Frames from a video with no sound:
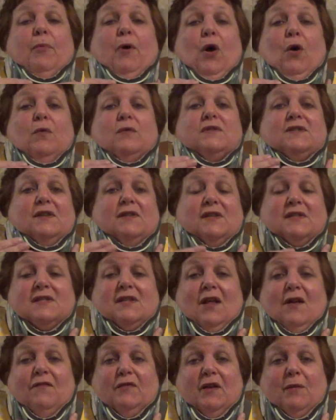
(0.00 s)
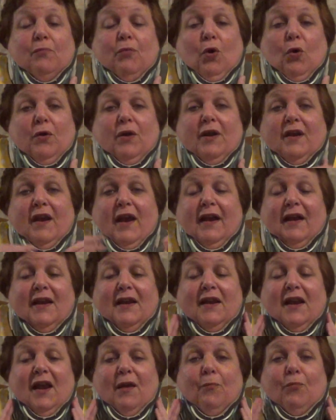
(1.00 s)
bones and this lovely broken neck
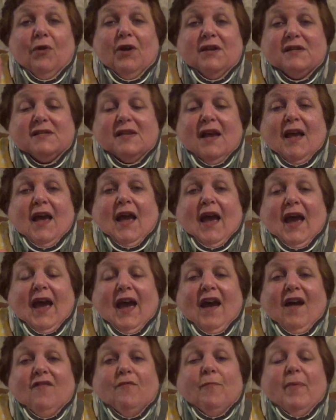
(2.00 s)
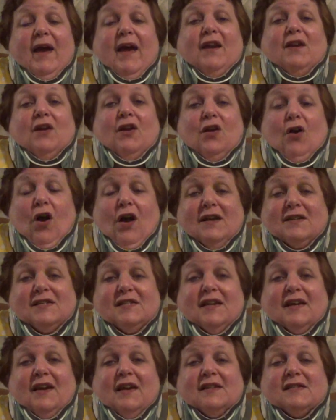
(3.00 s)
and neck brace have been
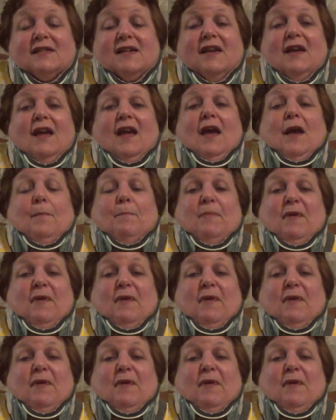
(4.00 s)
costing us.